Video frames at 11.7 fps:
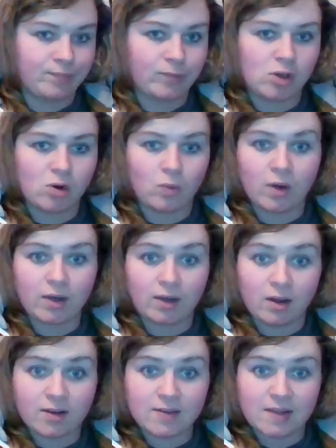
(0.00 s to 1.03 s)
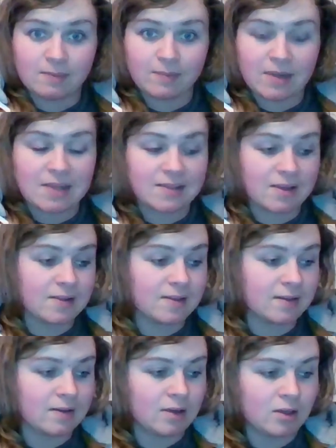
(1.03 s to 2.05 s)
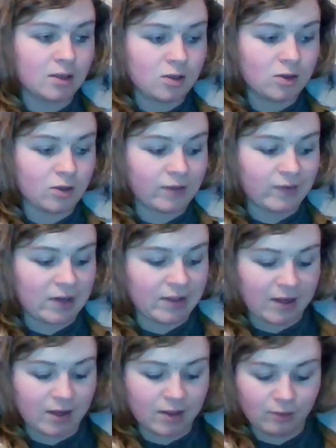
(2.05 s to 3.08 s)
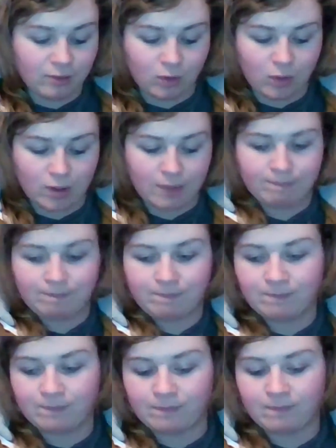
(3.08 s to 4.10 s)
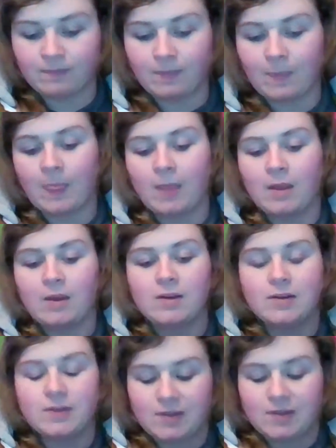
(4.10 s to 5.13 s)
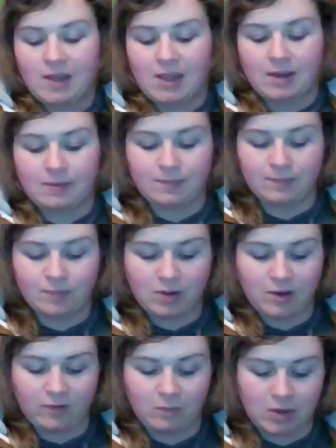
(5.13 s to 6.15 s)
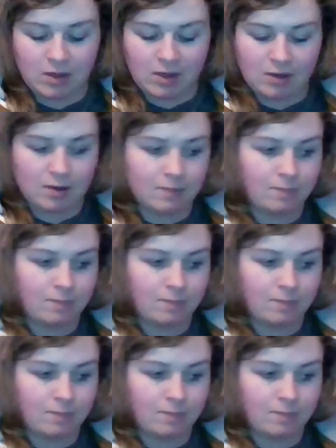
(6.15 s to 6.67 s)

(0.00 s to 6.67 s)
You don't want dogs eating pieces. Don't leave anything on the floor. So then you have them on here.